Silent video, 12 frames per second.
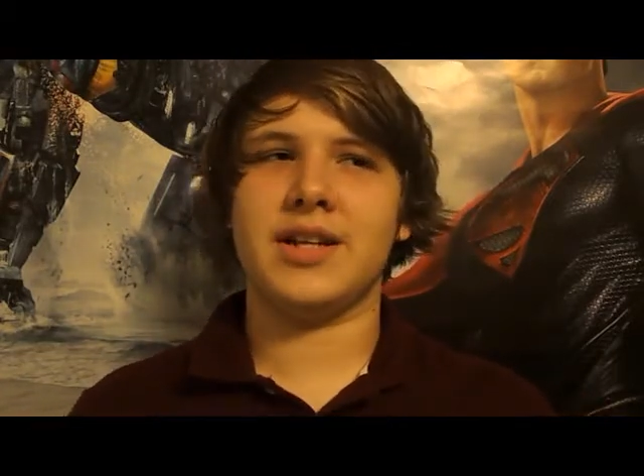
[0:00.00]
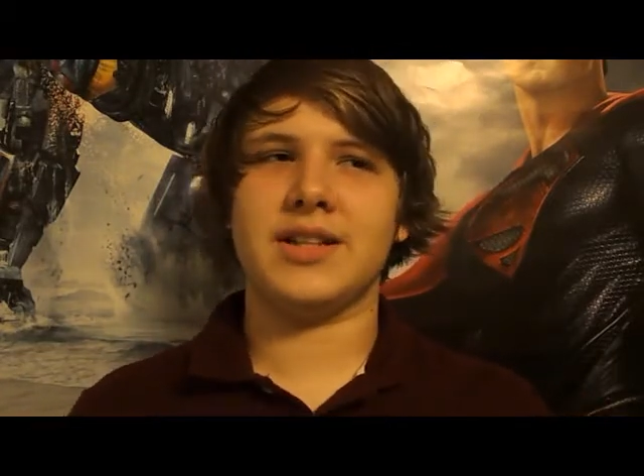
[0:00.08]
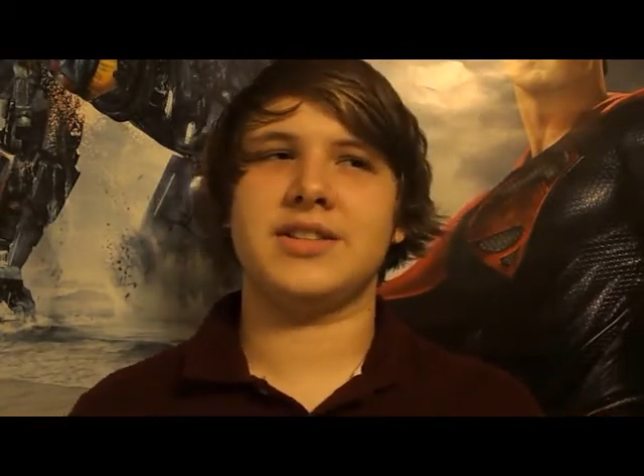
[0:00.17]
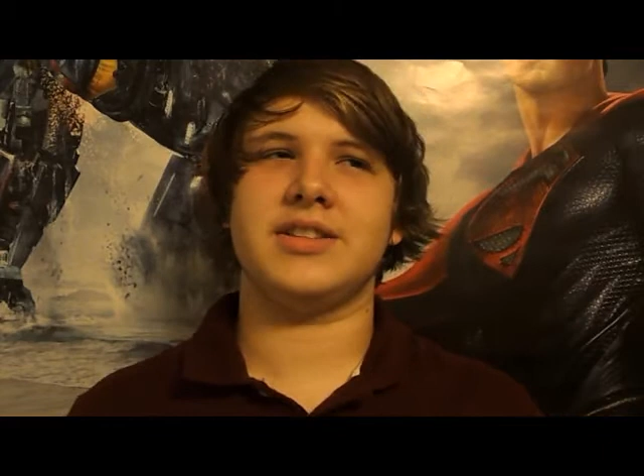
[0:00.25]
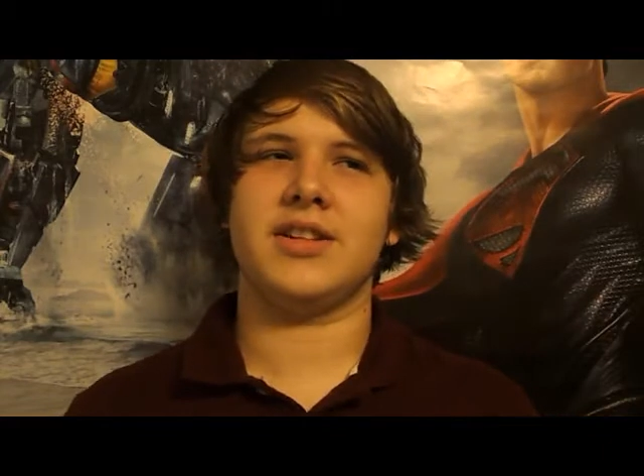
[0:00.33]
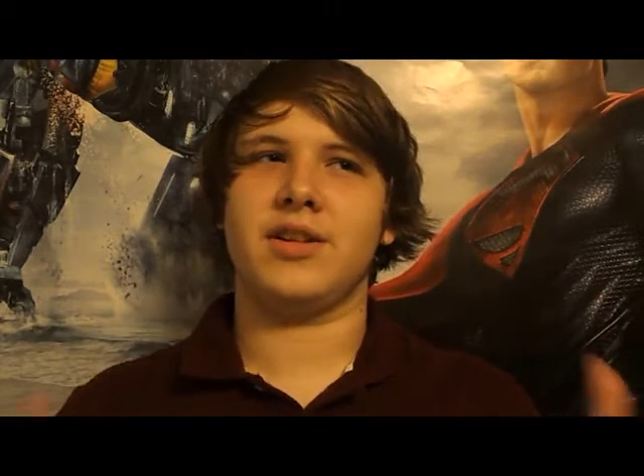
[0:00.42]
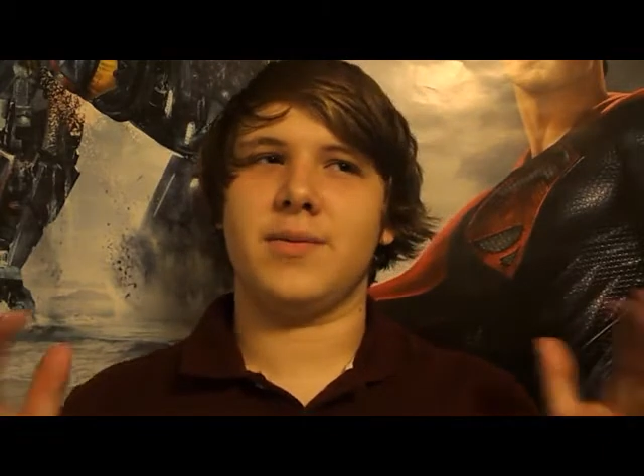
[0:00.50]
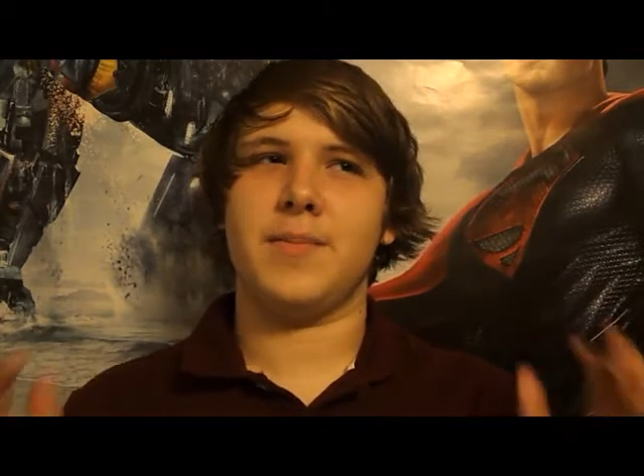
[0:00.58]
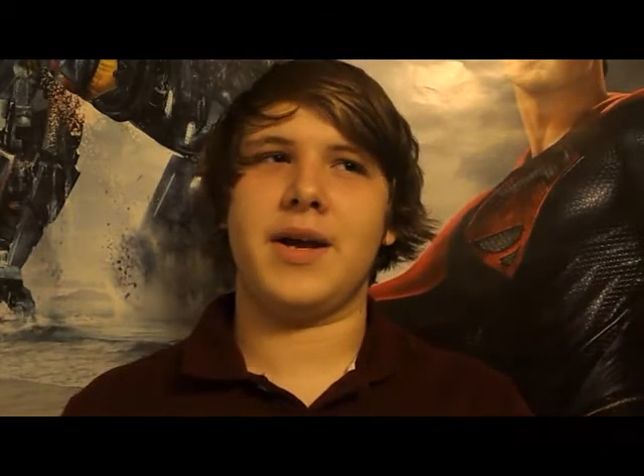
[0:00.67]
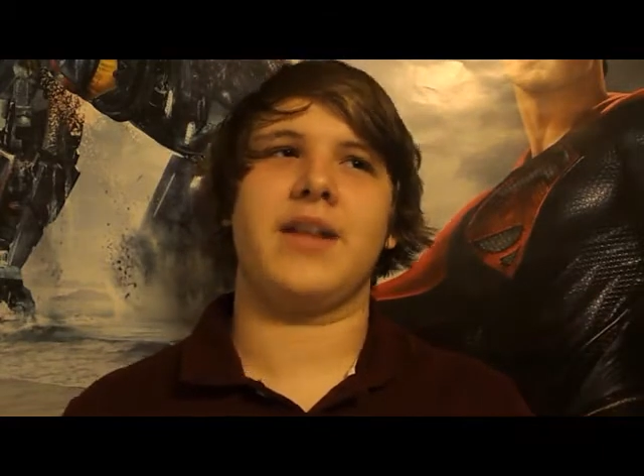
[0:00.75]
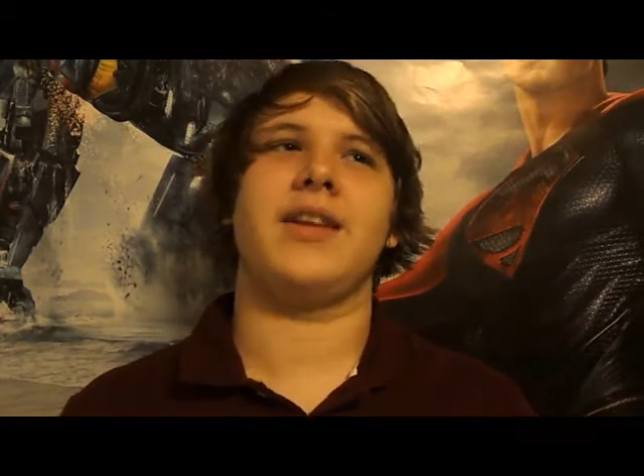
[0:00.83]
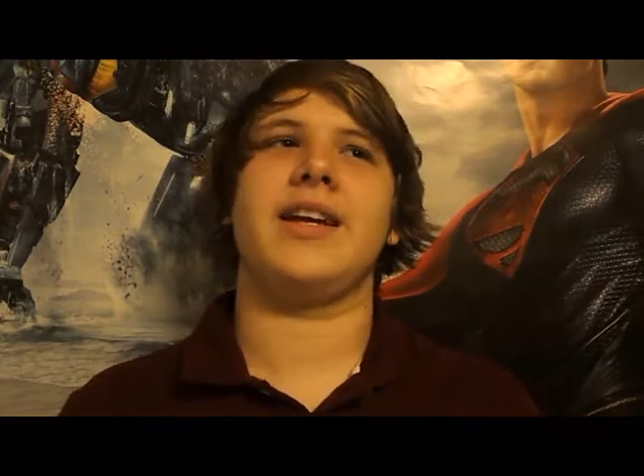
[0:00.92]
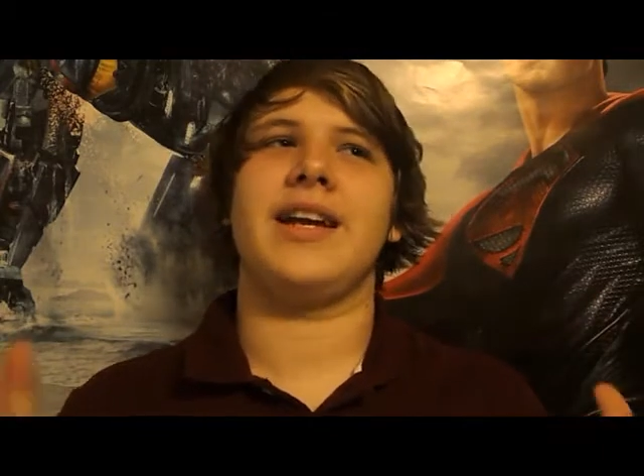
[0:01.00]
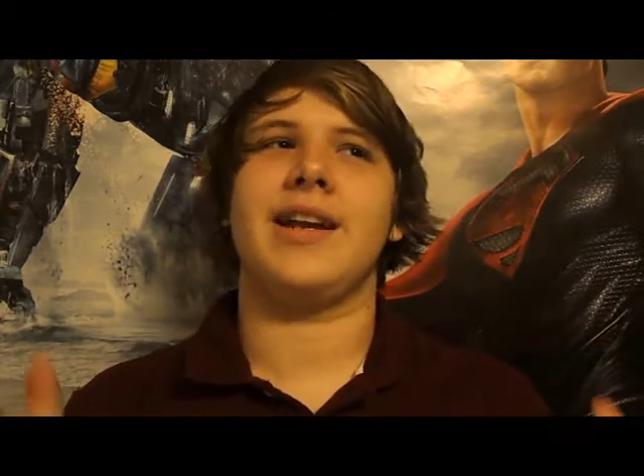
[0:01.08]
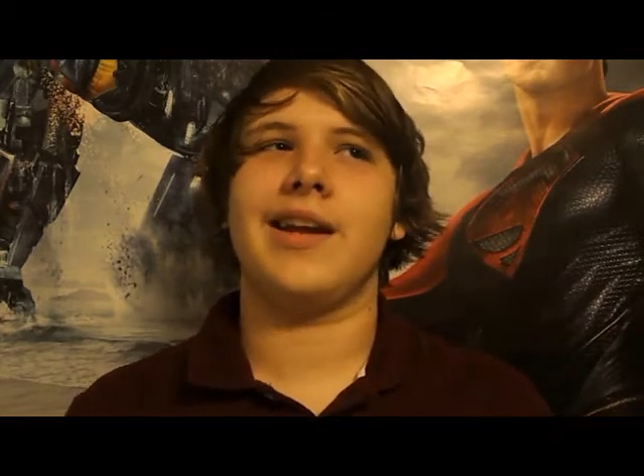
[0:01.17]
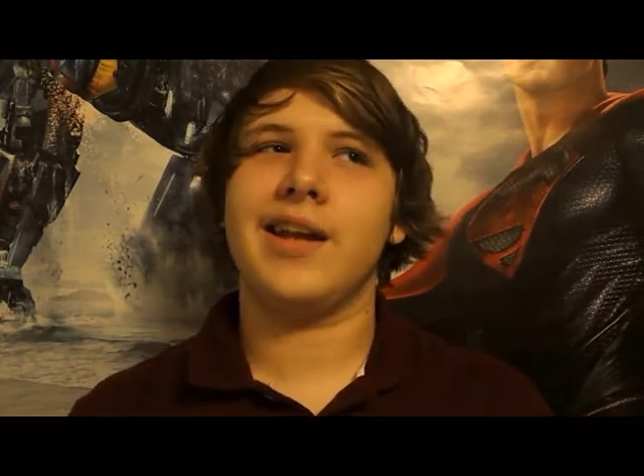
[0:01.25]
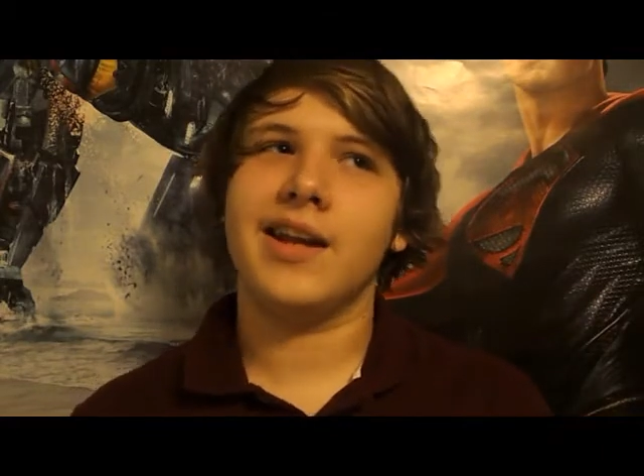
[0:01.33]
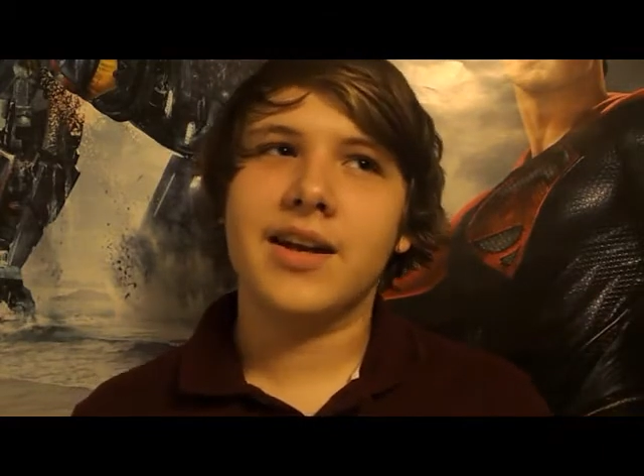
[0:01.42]
necessarily mailing
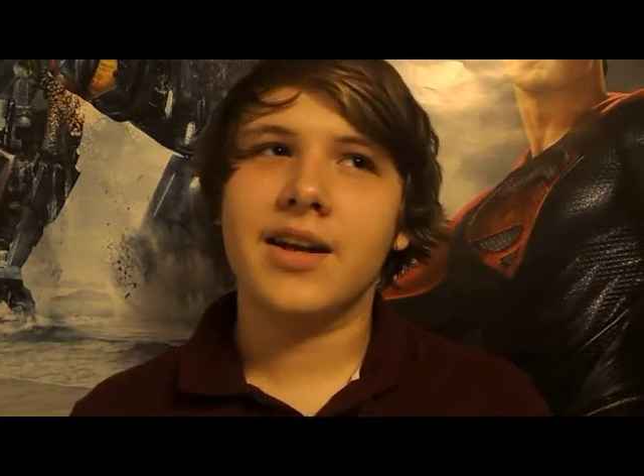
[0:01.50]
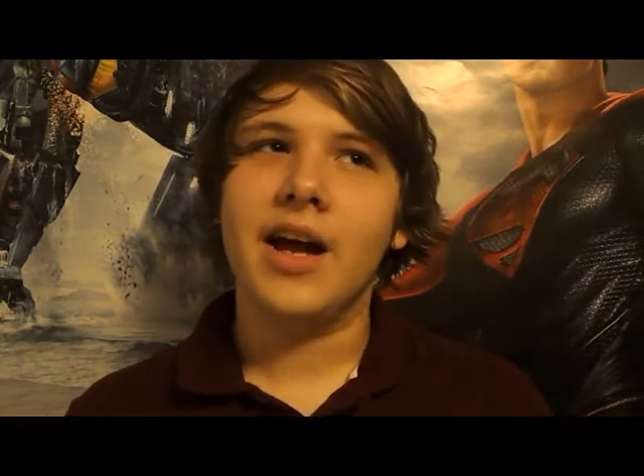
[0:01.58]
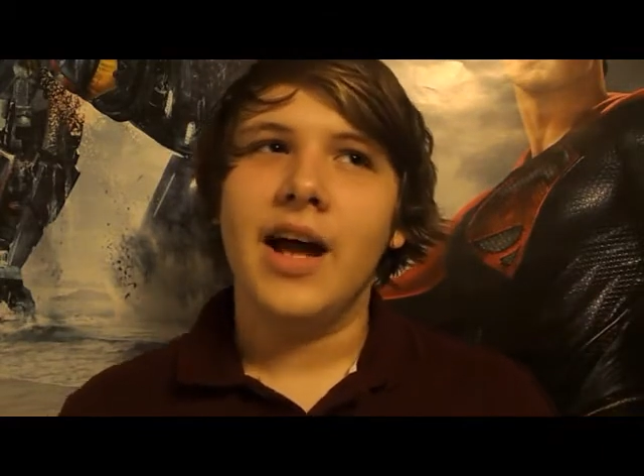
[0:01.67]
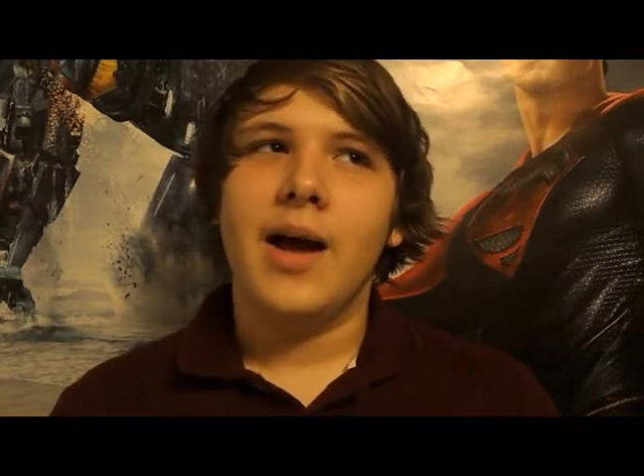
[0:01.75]
it in,